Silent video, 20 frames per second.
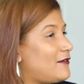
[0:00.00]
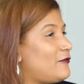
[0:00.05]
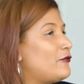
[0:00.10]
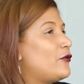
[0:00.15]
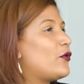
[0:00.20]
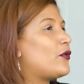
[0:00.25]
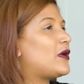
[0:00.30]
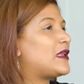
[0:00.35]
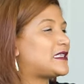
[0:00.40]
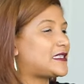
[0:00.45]
you
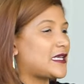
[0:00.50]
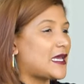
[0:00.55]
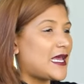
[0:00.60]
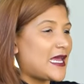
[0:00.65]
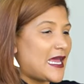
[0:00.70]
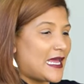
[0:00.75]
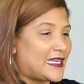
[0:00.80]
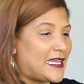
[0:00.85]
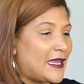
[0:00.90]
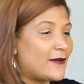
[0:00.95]
know, it's,
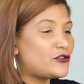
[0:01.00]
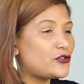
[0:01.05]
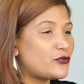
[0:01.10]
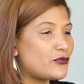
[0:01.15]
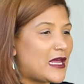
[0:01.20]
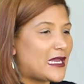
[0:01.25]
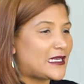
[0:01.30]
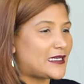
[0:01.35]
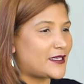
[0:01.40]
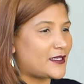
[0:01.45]
it gives
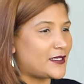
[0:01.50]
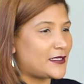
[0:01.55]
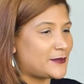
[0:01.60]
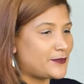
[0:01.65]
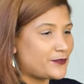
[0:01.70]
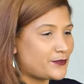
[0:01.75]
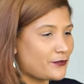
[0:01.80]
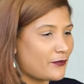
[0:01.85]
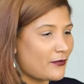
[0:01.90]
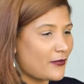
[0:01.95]
you that
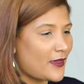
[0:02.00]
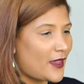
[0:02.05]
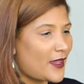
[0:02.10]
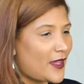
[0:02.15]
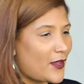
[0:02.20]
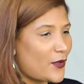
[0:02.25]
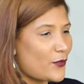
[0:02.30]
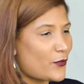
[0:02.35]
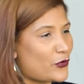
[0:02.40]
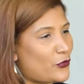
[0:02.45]
little,
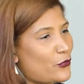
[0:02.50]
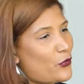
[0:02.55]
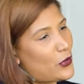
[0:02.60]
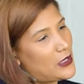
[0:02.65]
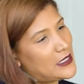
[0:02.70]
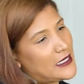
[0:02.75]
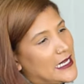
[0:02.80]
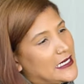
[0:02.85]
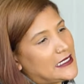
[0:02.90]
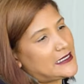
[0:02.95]
what do you
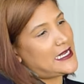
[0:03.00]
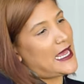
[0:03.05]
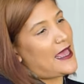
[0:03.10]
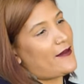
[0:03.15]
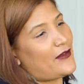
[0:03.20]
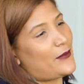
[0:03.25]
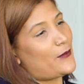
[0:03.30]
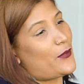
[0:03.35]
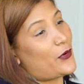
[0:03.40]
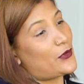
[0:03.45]
call it, like a
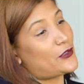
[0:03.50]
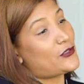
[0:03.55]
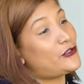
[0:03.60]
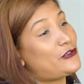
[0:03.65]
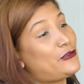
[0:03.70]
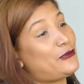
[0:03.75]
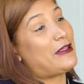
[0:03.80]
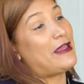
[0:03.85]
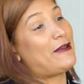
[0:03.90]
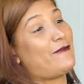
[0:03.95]
diving board
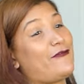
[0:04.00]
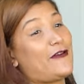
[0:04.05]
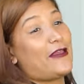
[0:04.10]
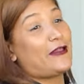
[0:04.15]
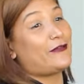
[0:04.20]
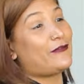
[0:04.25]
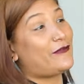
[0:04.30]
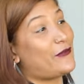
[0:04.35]
to then fail